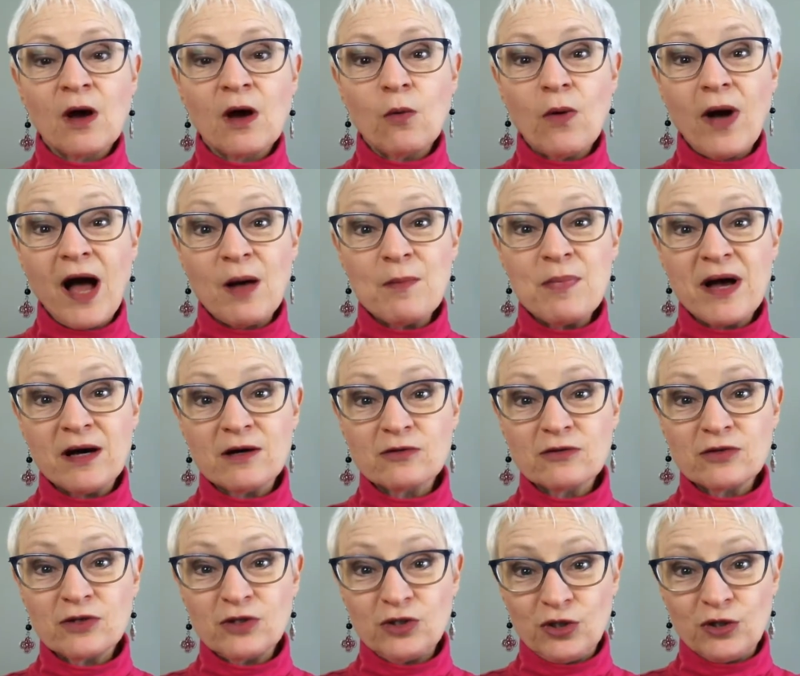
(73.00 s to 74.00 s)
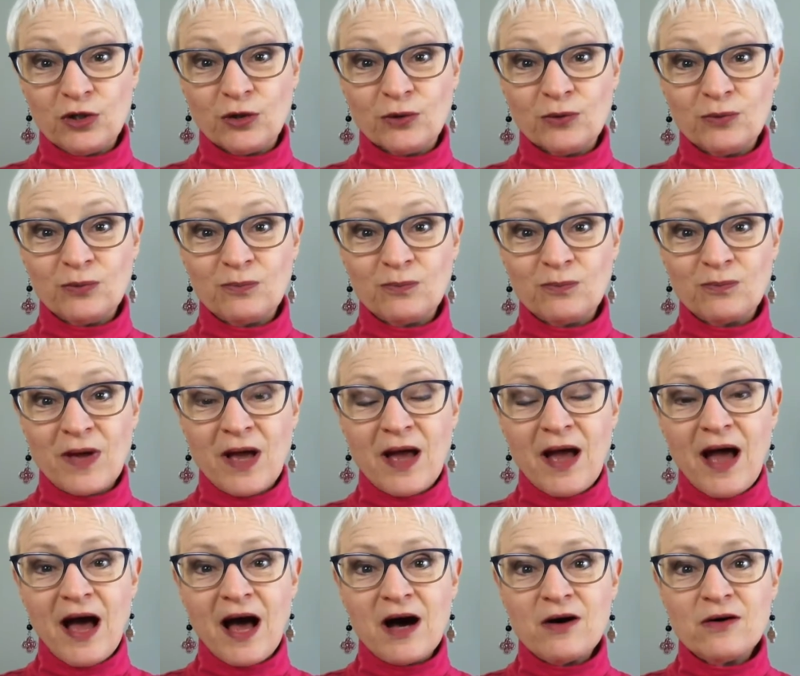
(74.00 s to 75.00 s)
Well, how about you?
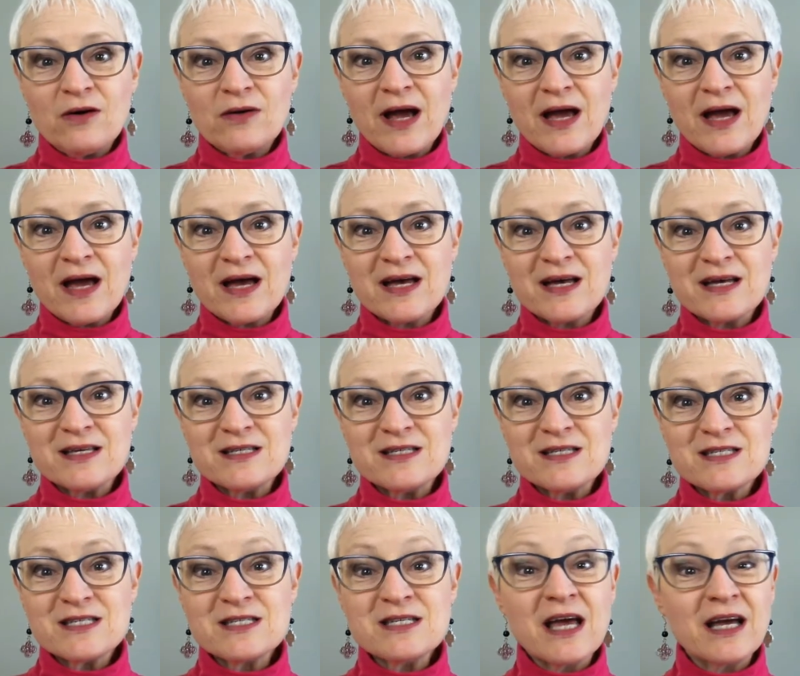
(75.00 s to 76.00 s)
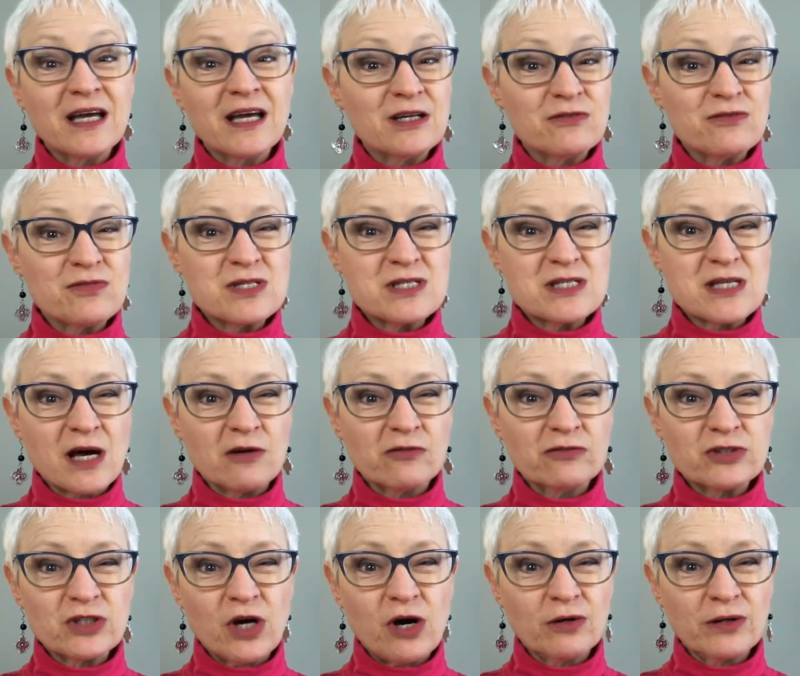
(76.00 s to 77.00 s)
How has negative
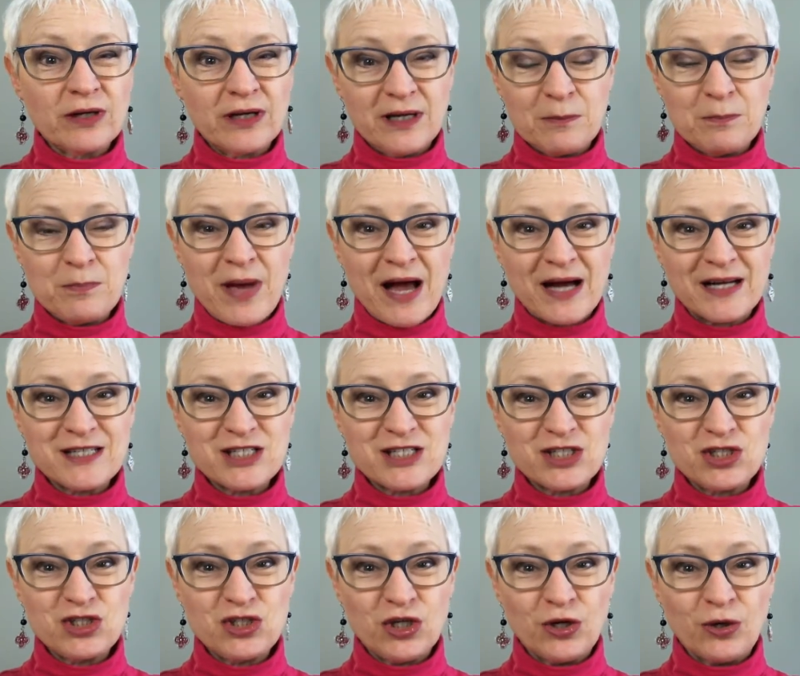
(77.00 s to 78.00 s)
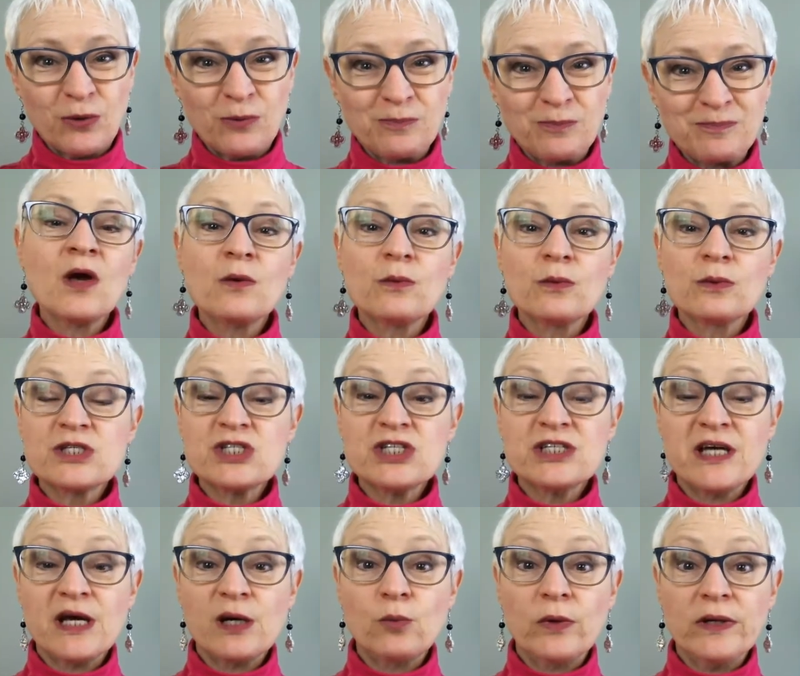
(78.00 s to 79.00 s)
self-talk impacted you? Well,
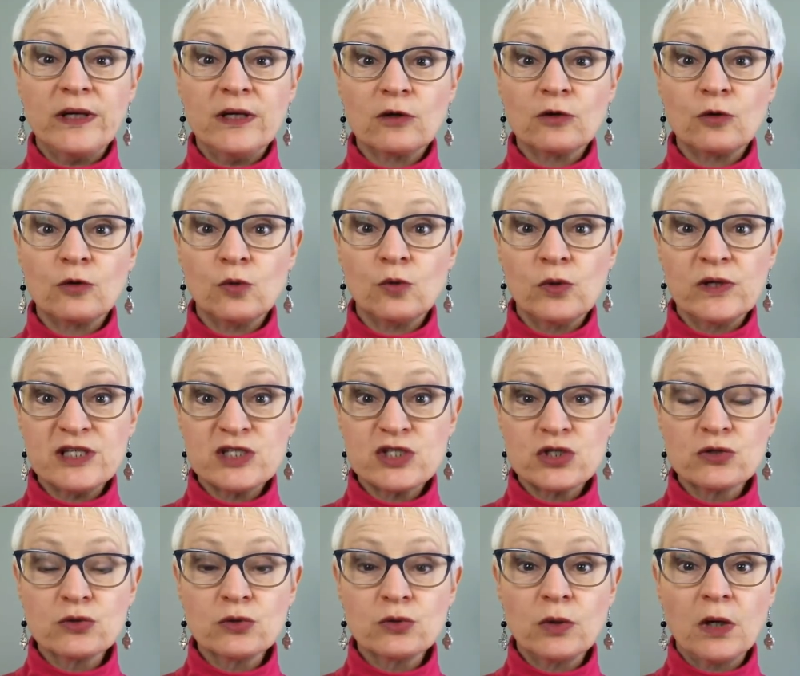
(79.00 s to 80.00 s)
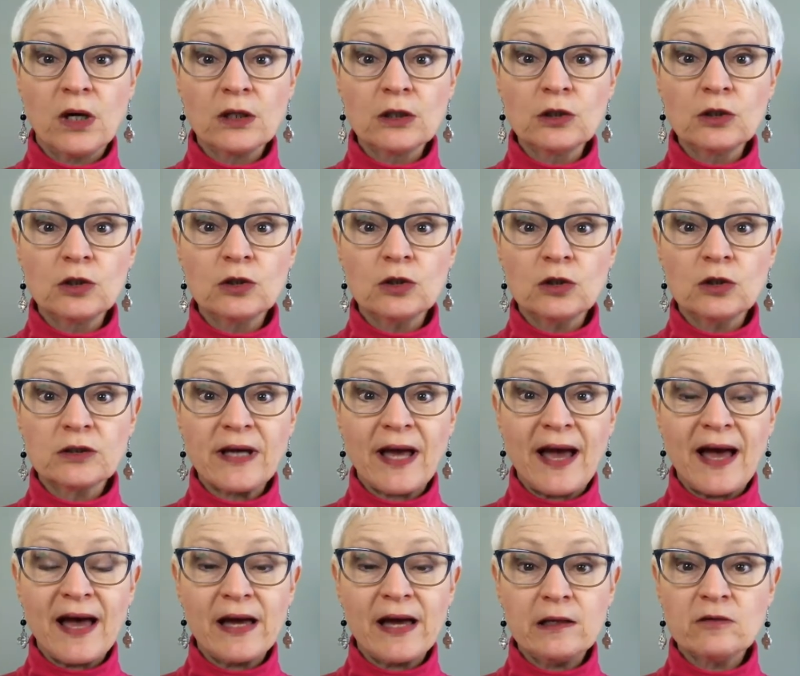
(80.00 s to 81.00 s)
today we are going to look
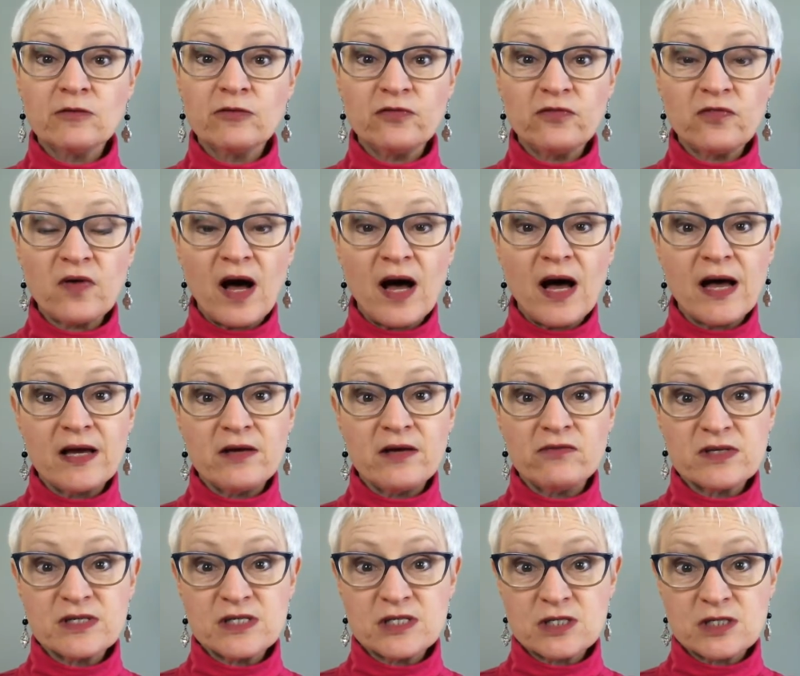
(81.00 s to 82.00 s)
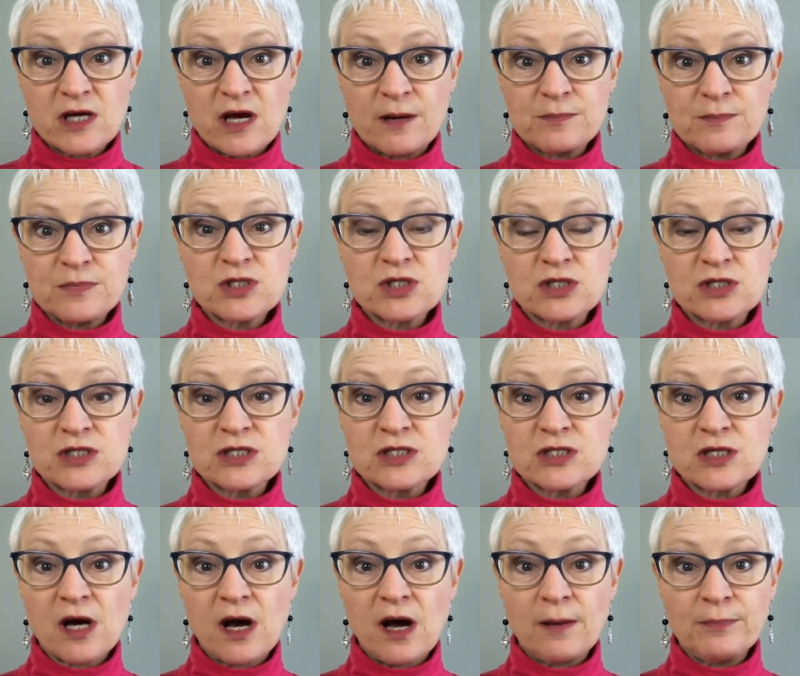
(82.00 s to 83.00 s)
at 5 steps to
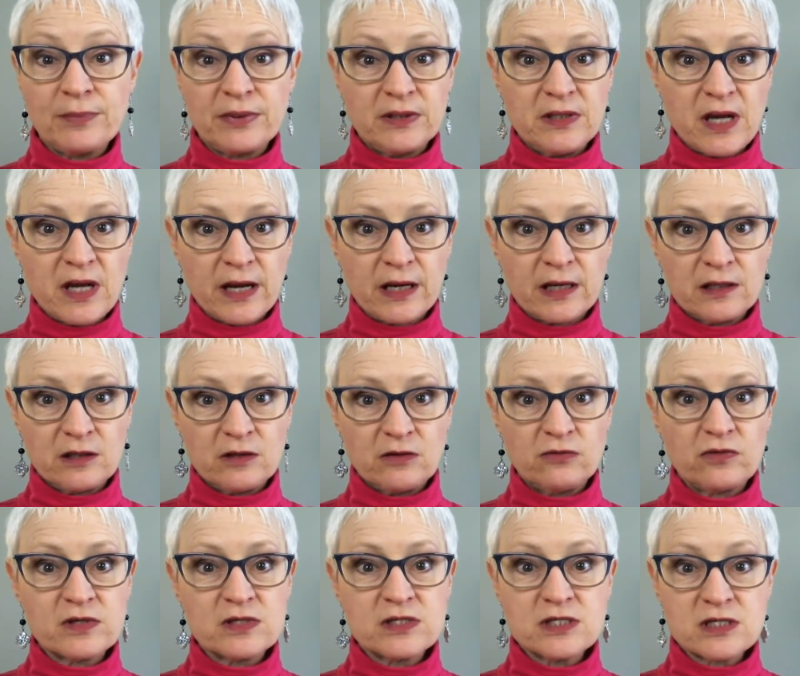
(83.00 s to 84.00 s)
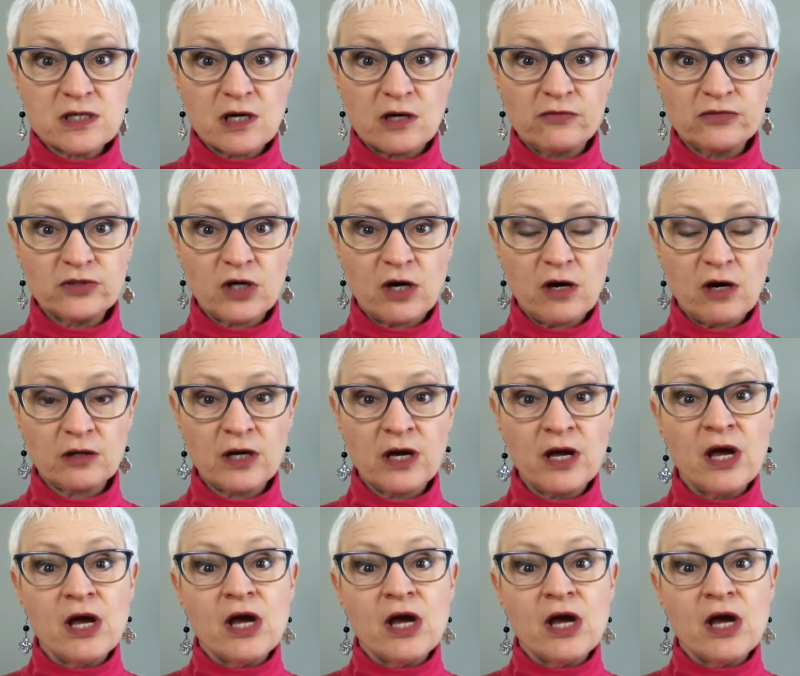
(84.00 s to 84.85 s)
stop negative self-talk